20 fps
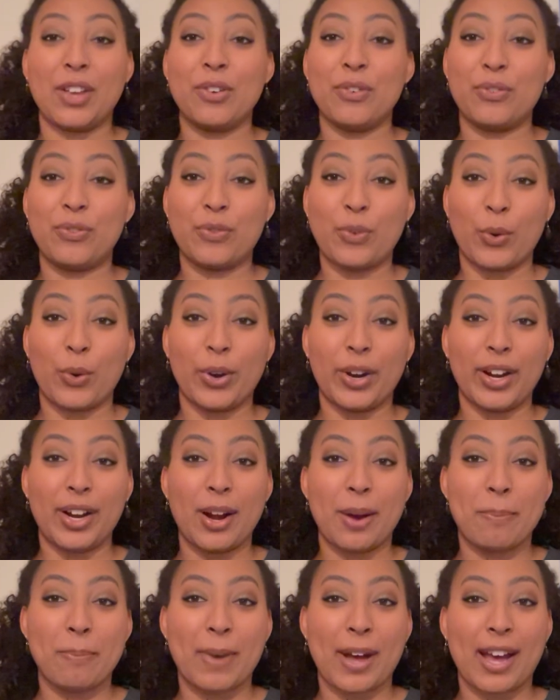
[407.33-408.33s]

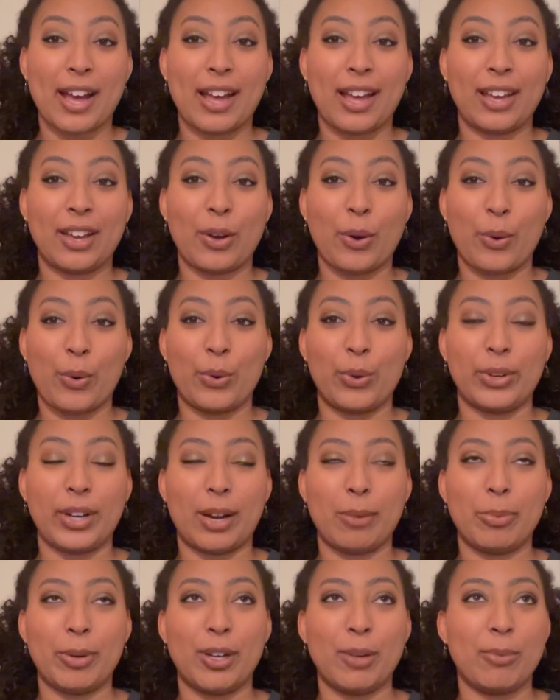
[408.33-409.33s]
For my old, I
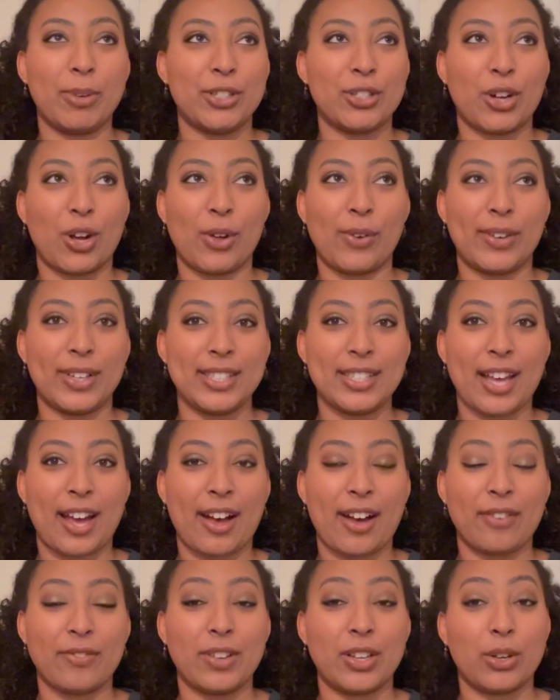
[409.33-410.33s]
pretty much always
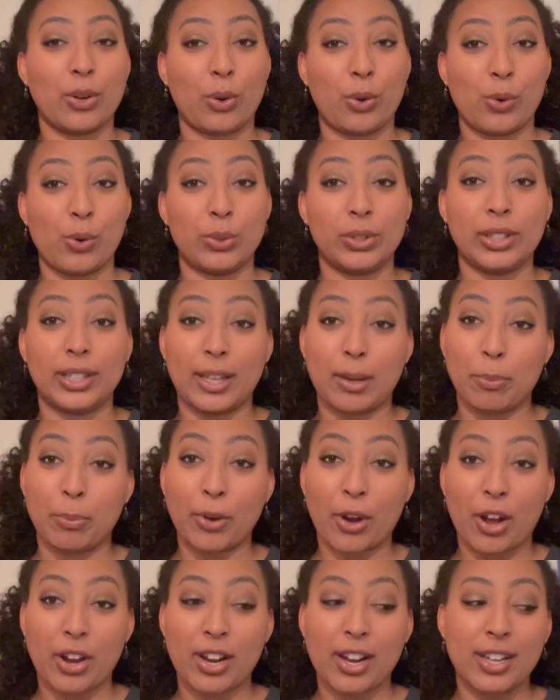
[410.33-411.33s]
have an old lip
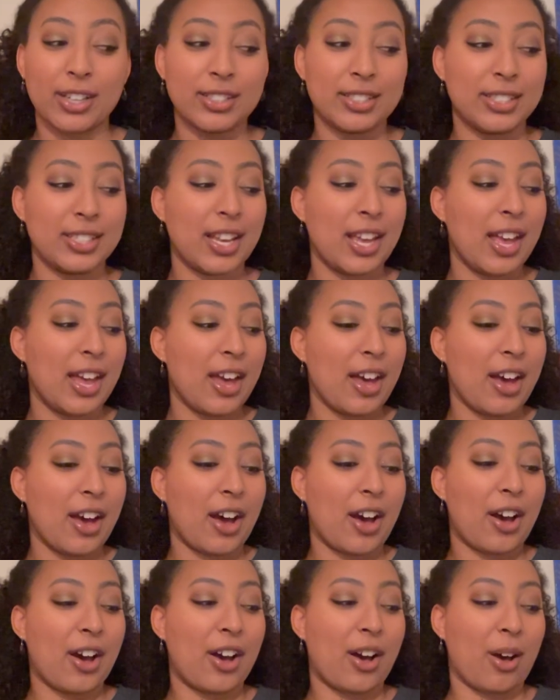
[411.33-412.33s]
product.
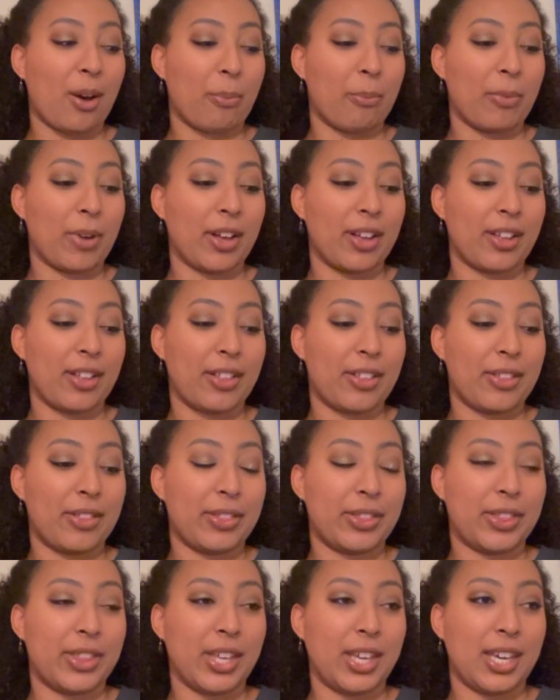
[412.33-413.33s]

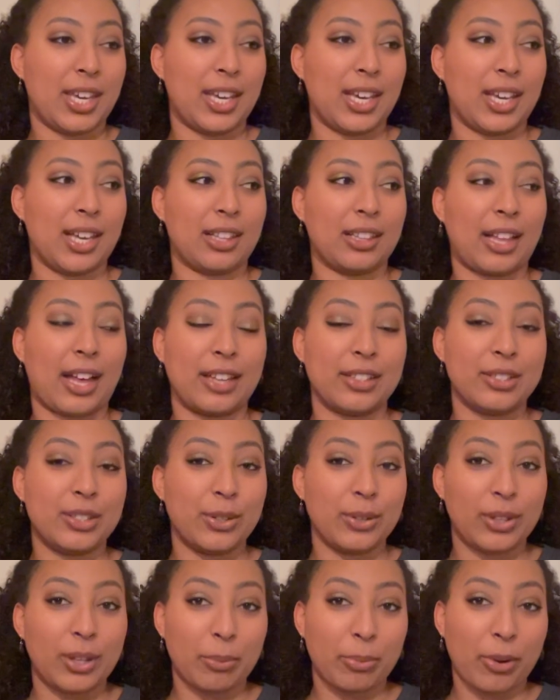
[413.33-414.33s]
The last
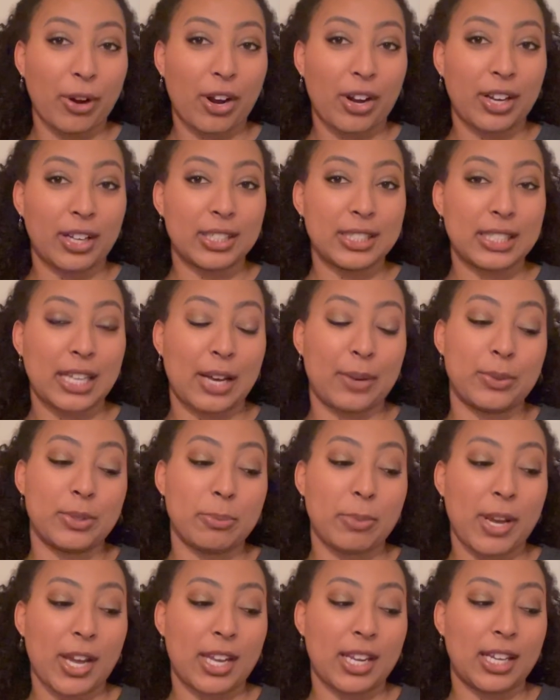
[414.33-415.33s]
2 lip products I was
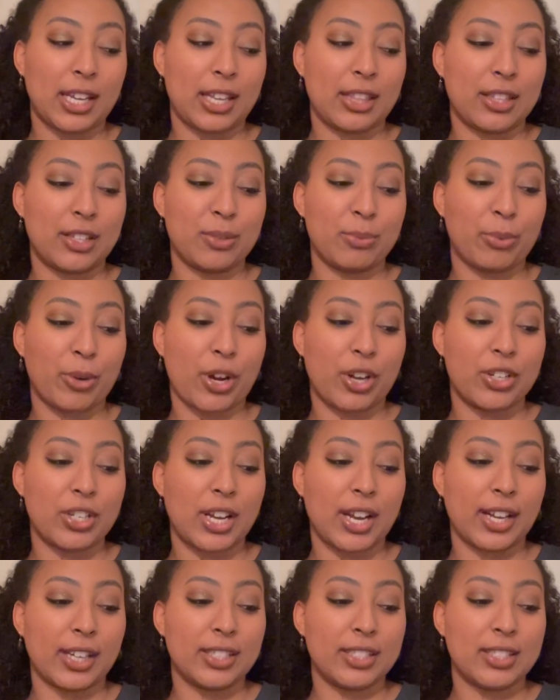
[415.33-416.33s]
panning in this
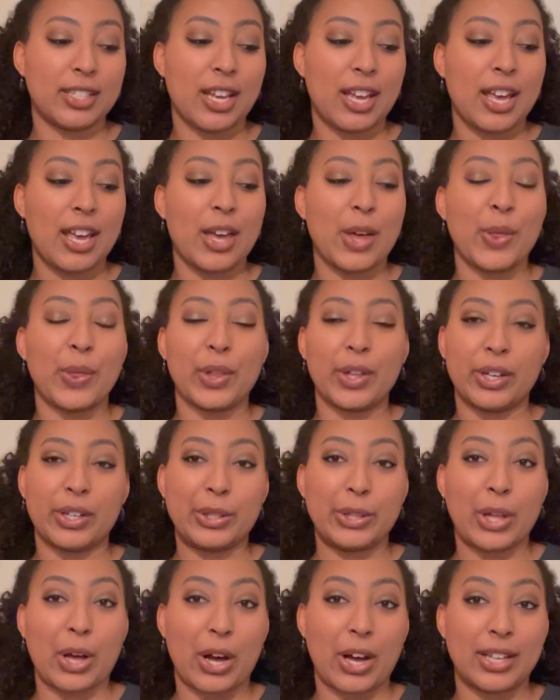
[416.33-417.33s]
project, the
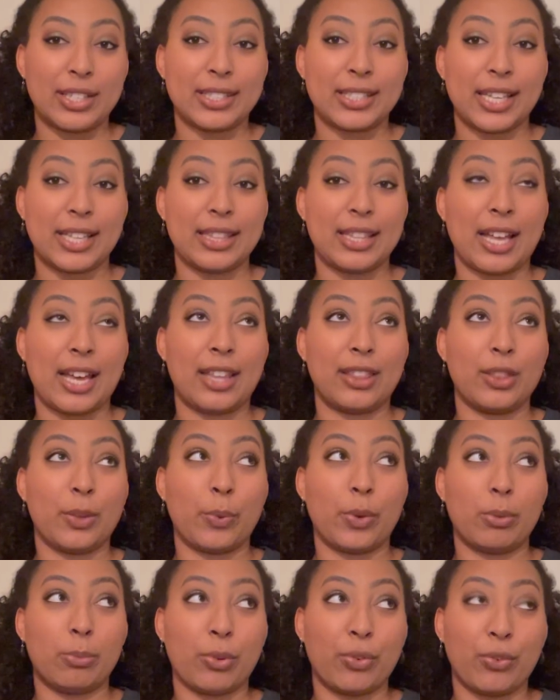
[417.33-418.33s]
gloss and then the
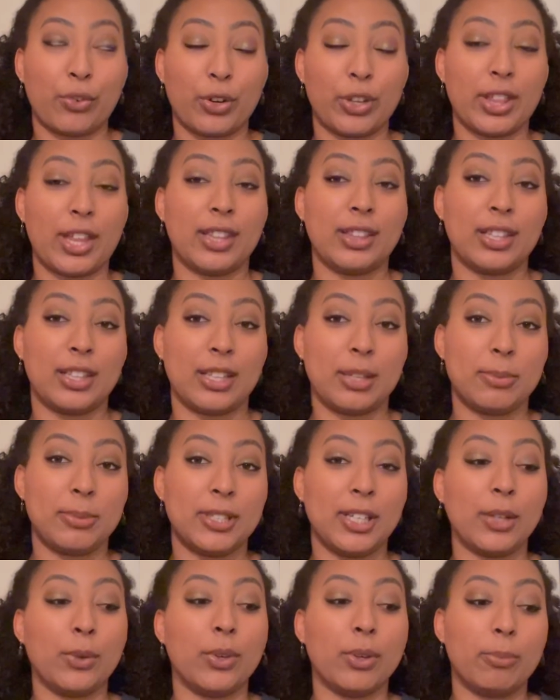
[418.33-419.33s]
one before that, the
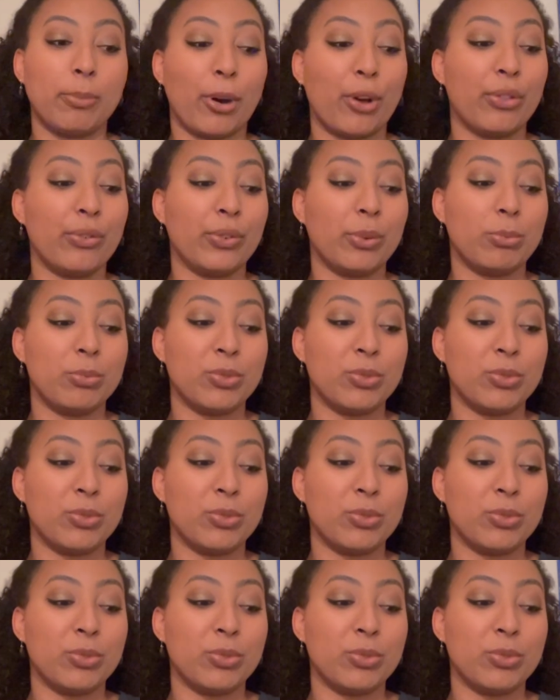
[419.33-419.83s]
lipstick, were both from